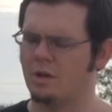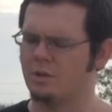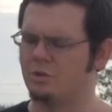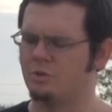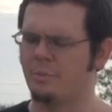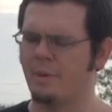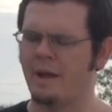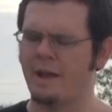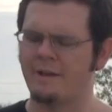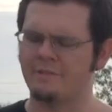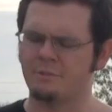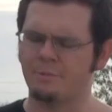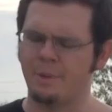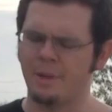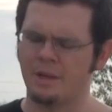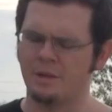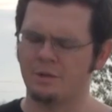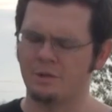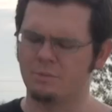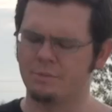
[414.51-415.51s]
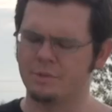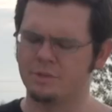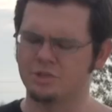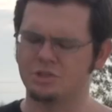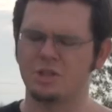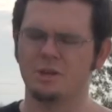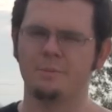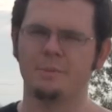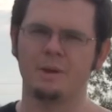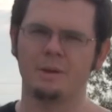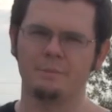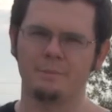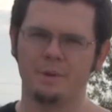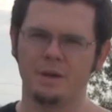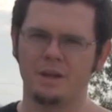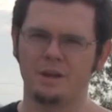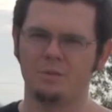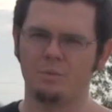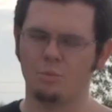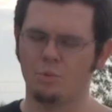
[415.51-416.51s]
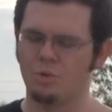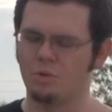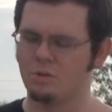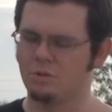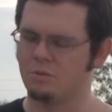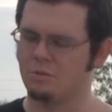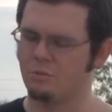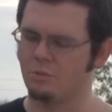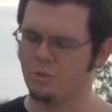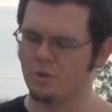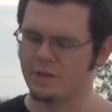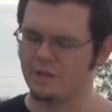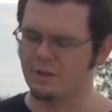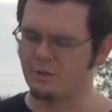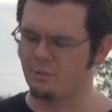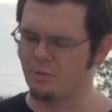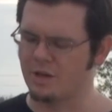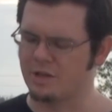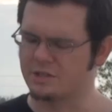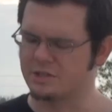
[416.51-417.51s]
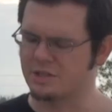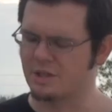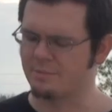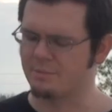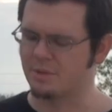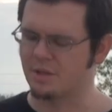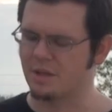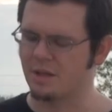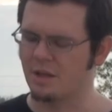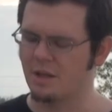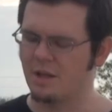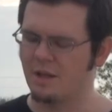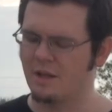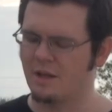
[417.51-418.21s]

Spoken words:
you might have to pay a little bit of shipping, but we can arrange something.